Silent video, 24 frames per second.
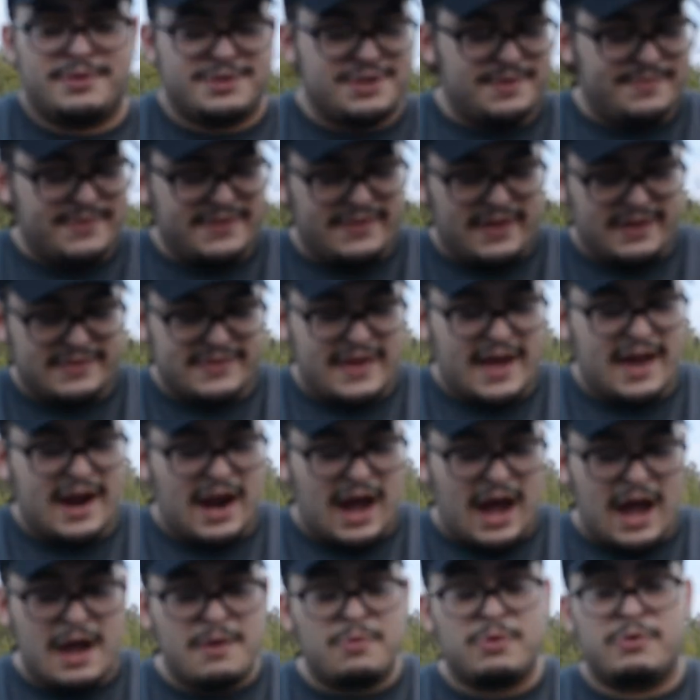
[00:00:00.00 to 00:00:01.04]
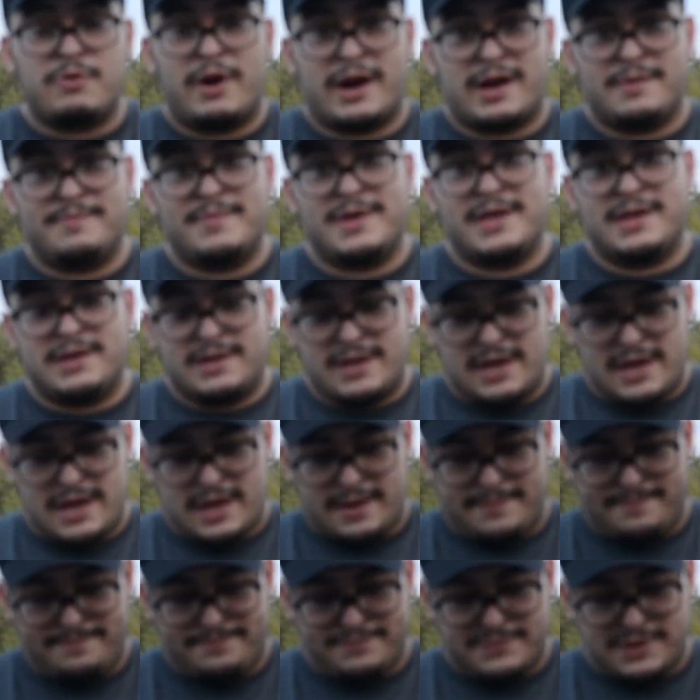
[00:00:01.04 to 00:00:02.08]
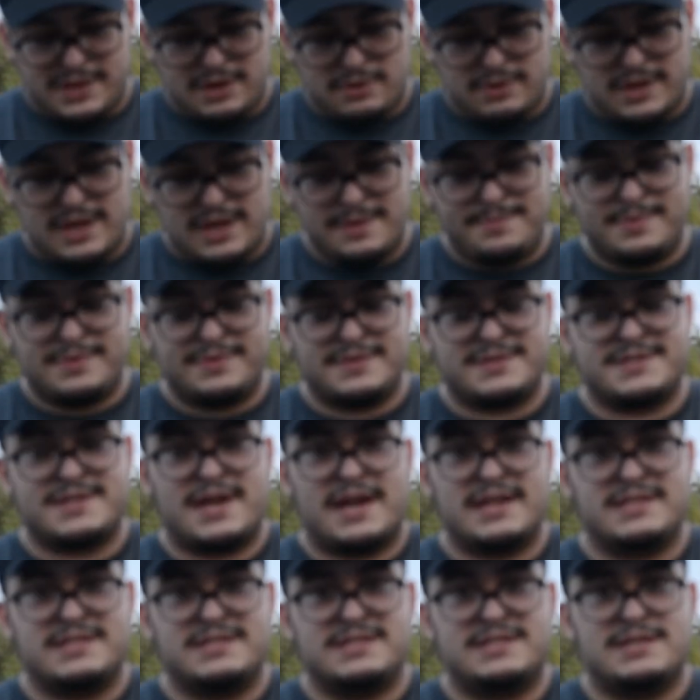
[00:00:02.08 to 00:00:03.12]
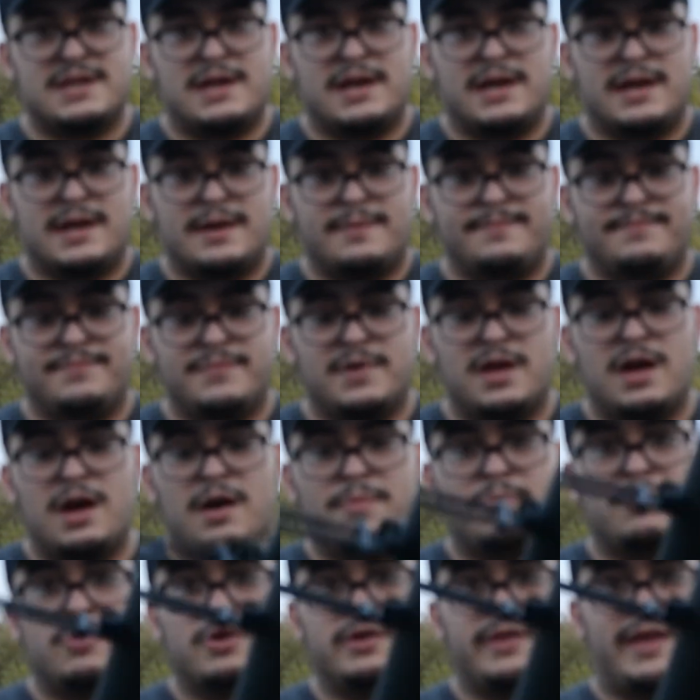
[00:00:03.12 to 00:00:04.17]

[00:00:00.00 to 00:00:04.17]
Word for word: or something like that, I would recommend, uh, you know, keeping the sights um, upward